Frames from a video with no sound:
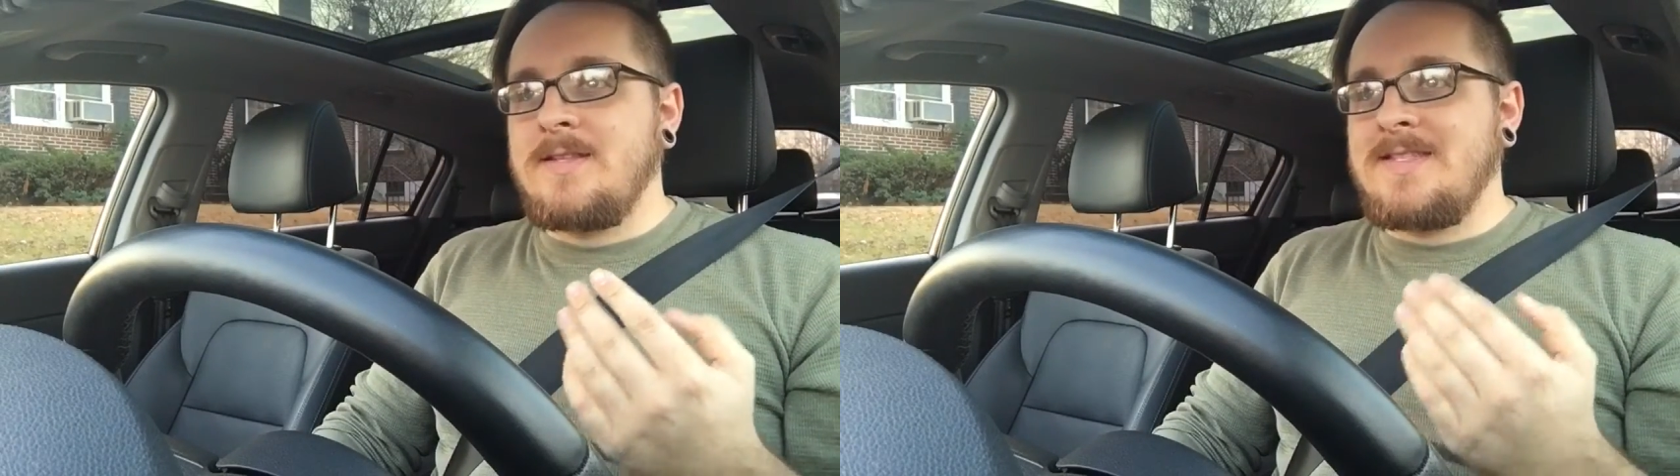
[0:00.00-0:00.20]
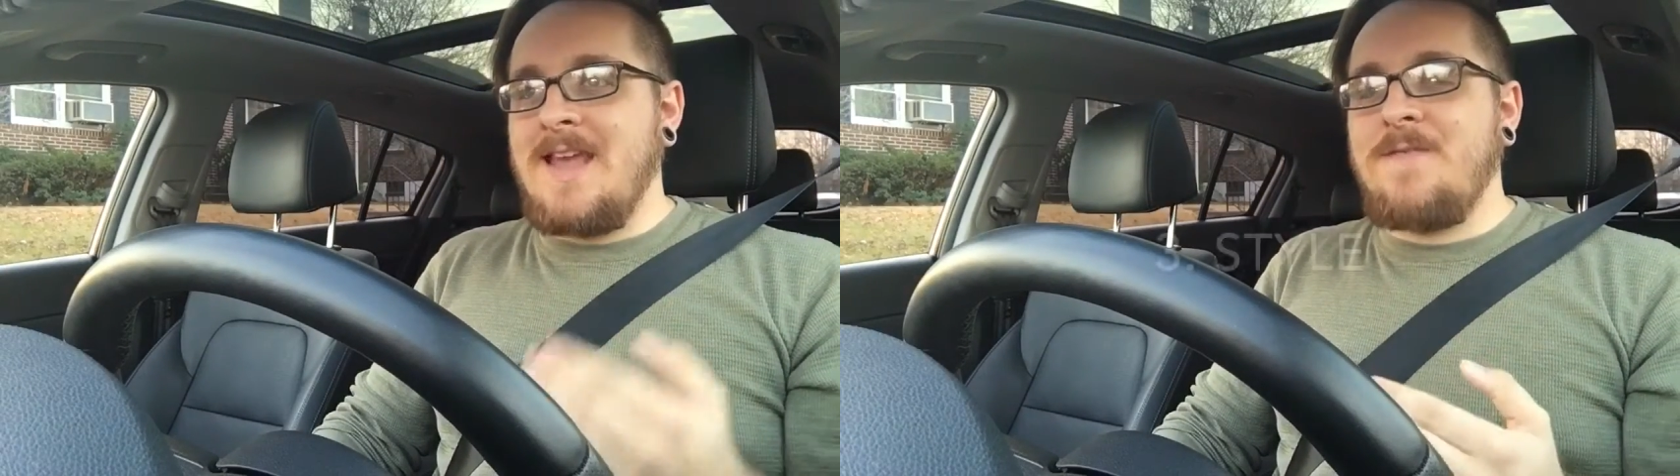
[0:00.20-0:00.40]

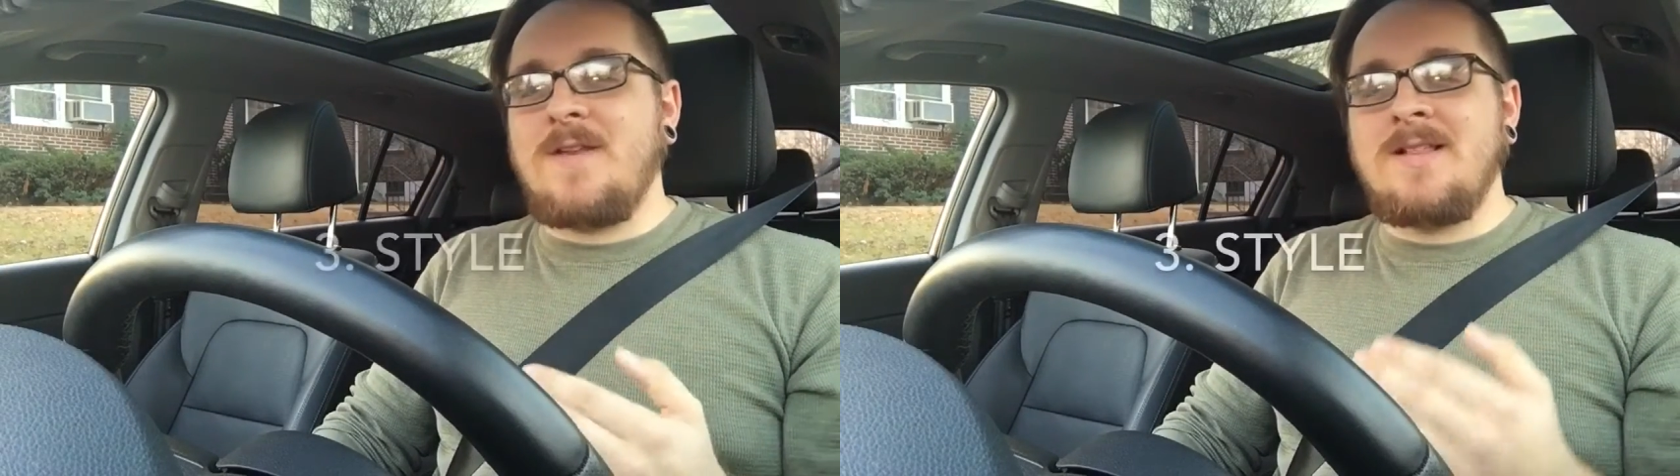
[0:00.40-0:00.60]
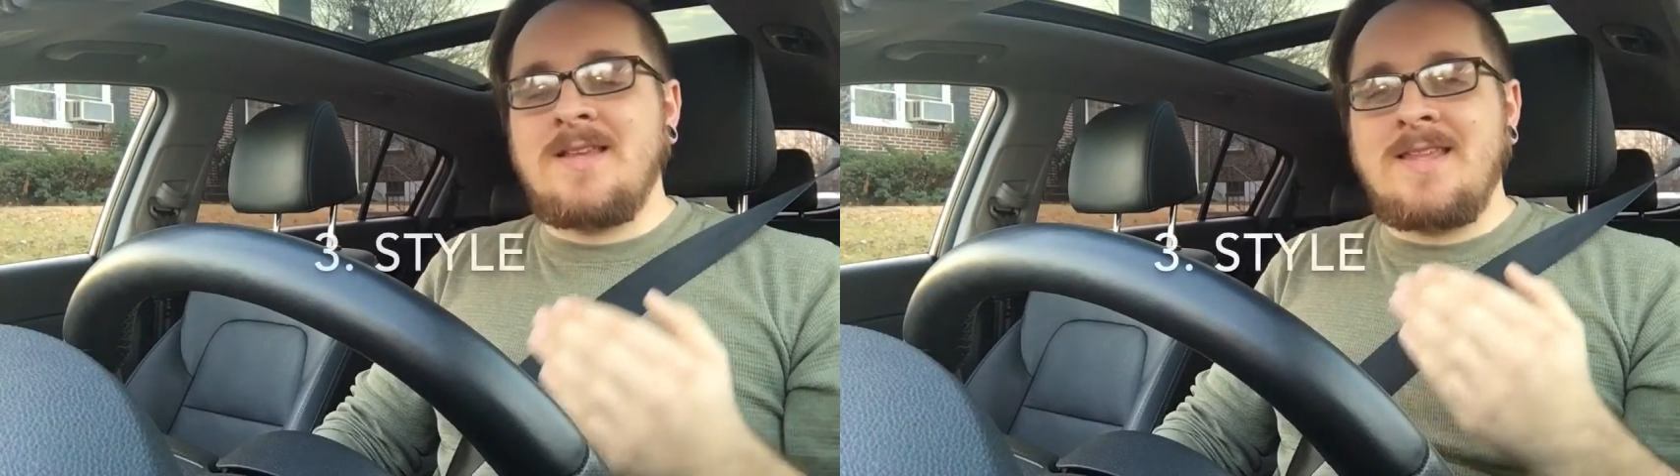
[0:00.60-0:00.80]

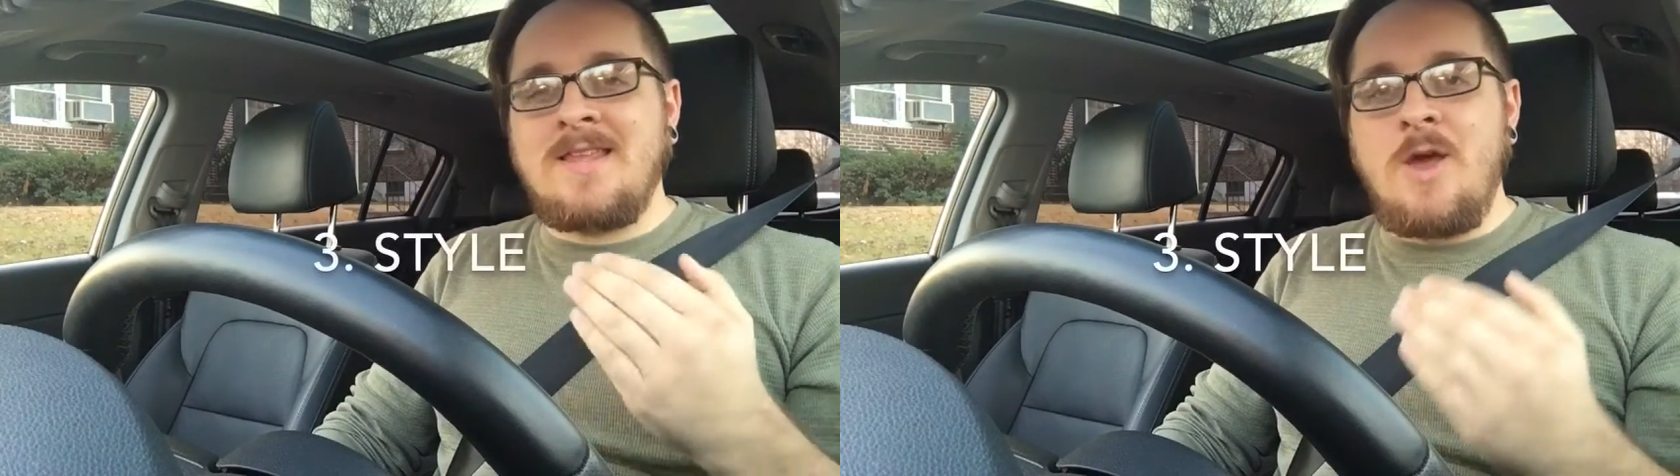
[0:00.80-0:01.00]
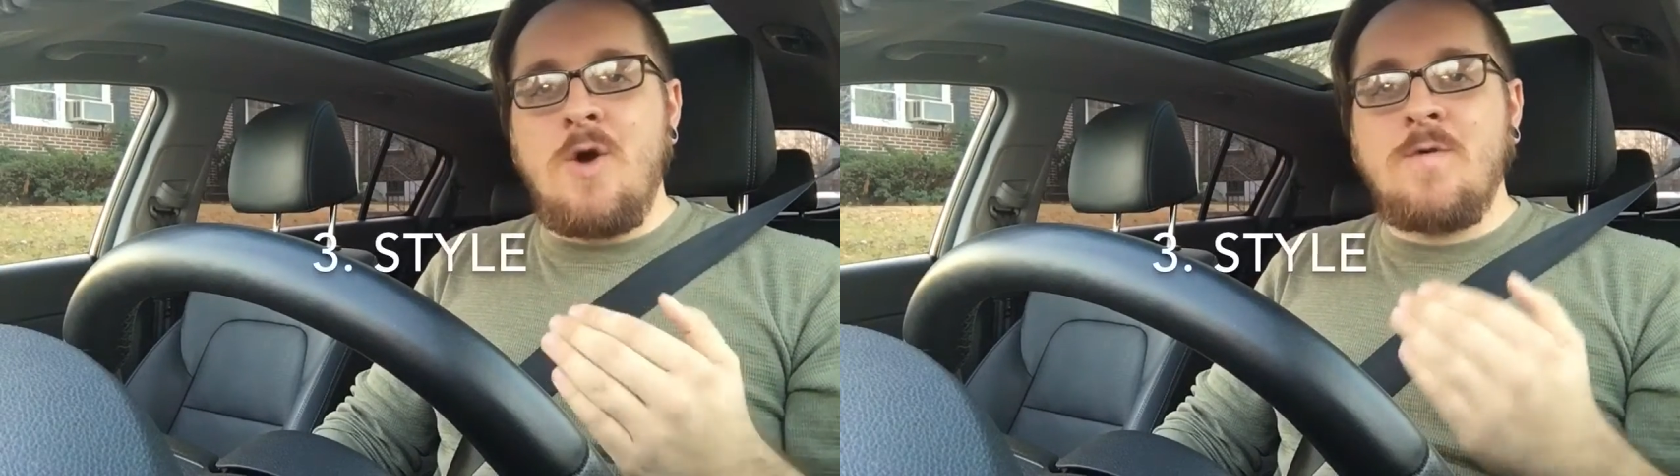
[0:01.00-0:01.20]
definitely
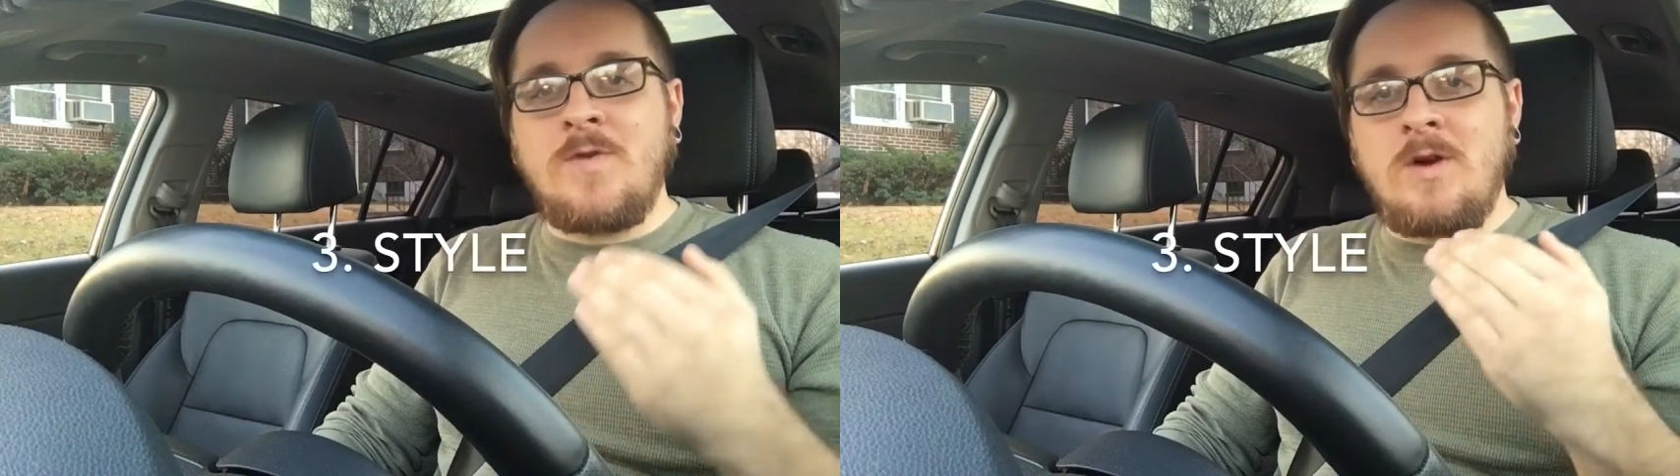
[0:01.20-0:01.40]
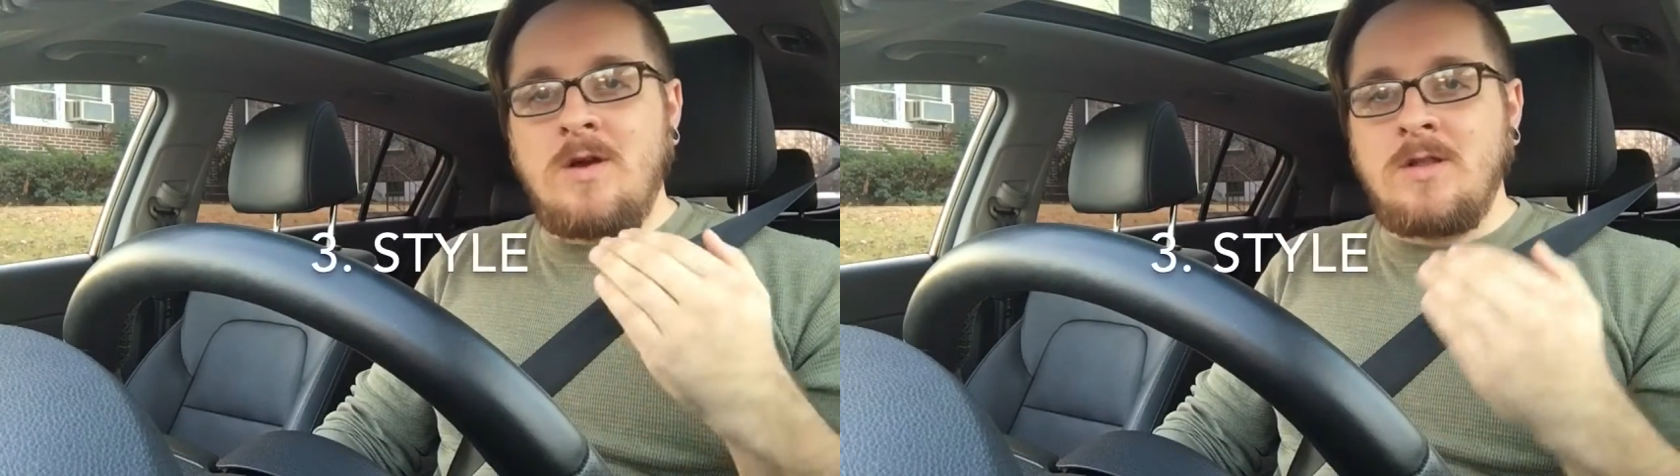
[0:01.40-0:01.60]
the
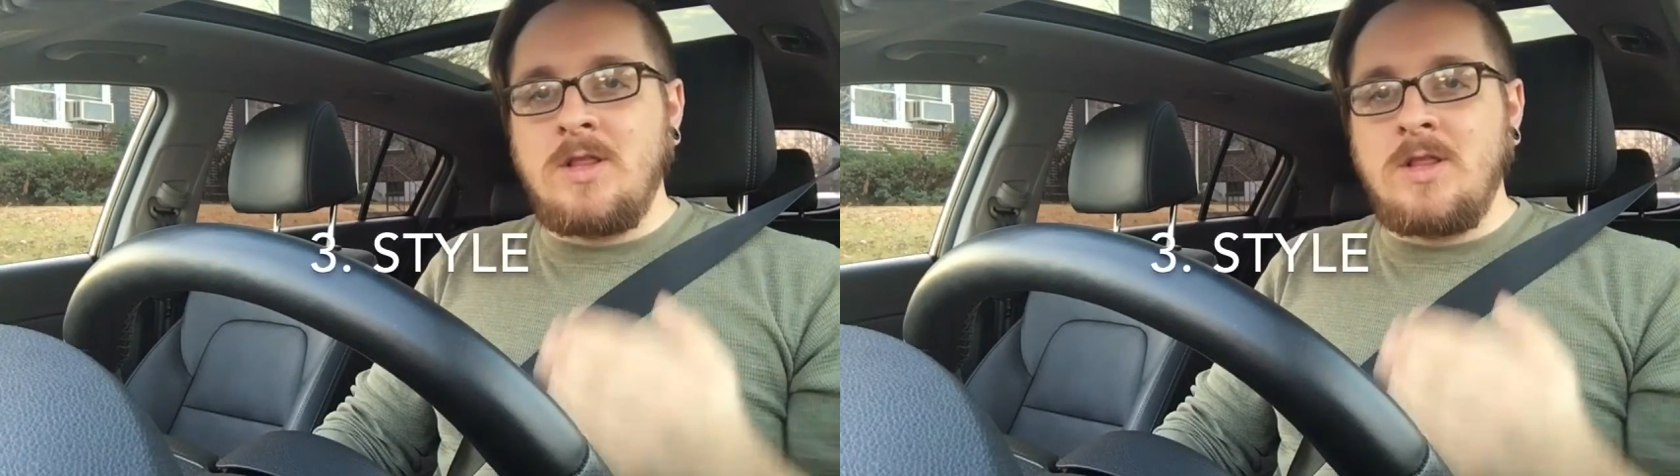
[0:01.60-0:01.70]
overall